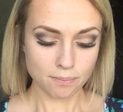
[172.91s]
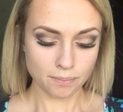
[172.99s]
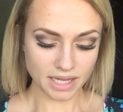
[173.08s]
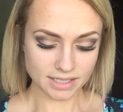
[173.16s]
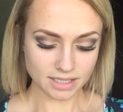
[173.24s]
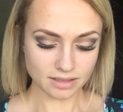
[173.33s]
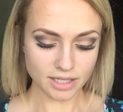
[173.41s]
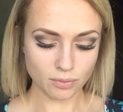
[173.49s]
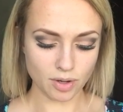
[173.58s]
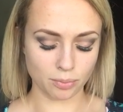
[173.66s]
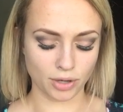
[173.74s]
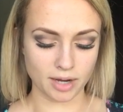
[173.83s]
basically
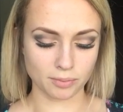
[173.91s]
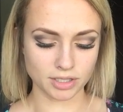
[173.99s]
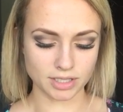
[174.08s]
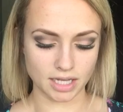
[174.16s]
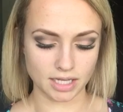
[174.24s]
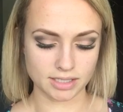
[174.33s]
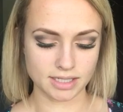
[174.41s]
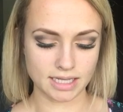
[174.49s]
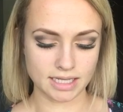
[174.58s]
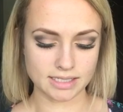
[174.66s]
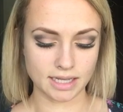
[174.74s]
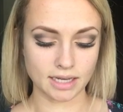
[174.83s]
what primer does
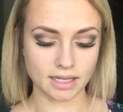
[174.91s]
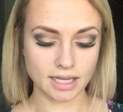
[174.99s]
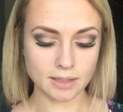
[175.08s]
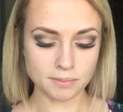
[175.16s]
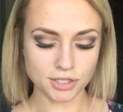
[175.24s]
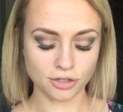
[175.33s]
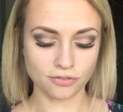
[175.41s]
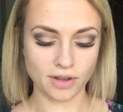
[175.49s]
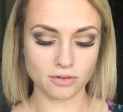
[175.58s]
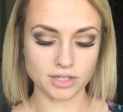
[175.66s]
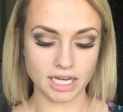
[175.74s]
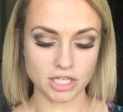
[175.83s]
is it keeps your
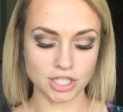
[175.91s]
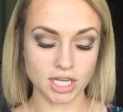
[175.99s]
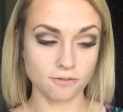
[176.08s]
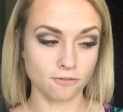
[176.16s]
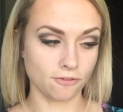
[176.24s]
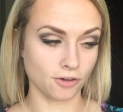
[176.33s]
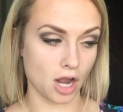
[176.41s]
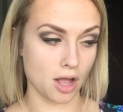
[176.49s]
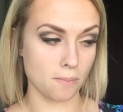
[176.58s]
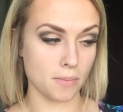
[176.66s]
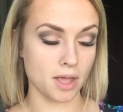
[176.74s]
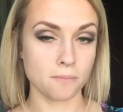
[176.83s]
foundation
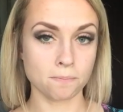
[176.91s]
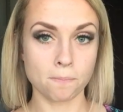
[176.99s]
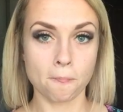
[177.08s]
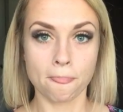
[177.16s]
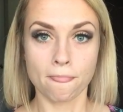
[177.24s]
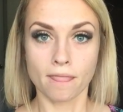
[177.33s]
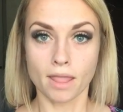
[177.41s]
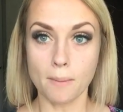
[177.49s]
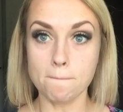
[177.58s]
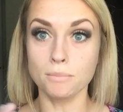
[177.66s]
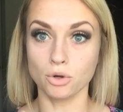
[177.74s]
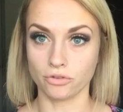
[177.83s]
from
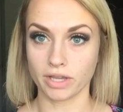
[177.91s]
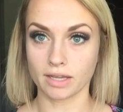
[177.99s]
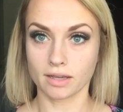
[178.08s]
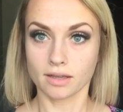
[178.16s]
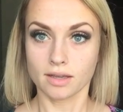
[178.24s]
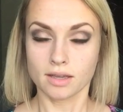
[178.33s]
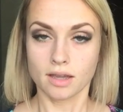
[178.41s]
moving.